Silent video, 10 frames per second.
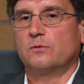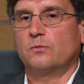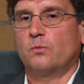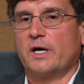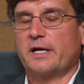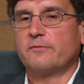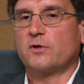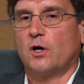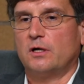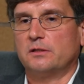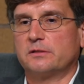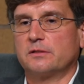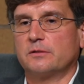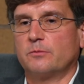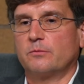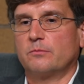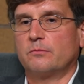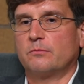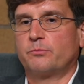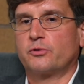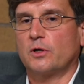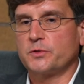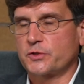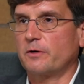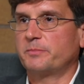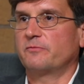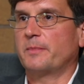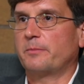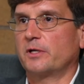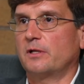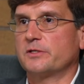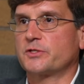what I've called proscriptive memory laws.